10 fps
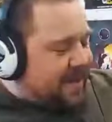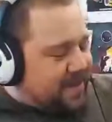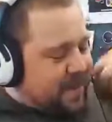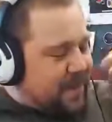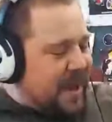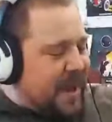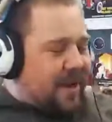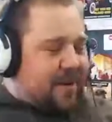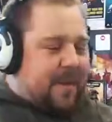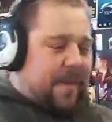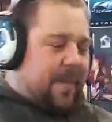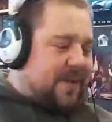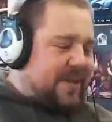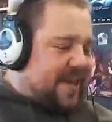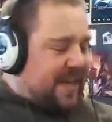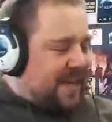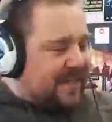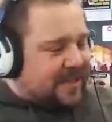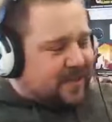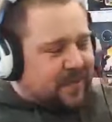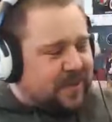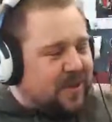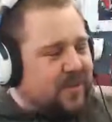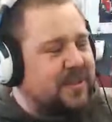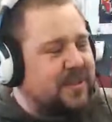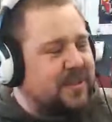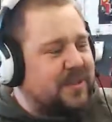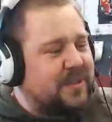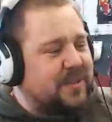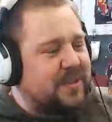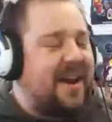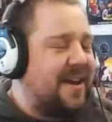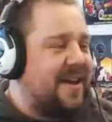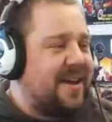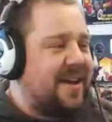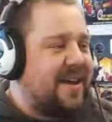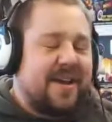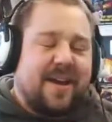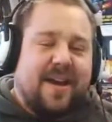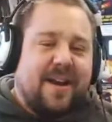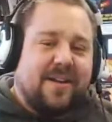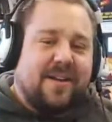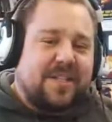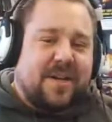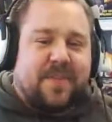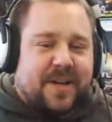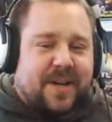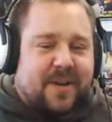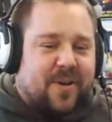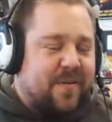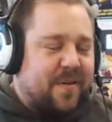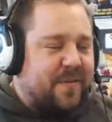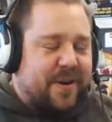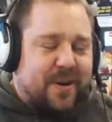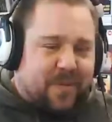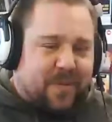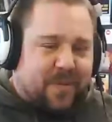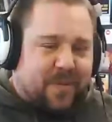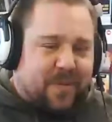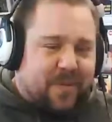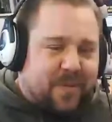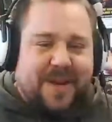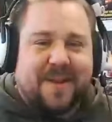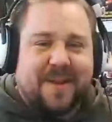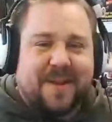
my bag, I grab my box of keys and all my tools and that. I load up the van, and then I'll just jump in and drive off, and I always forget to pick up the parcel.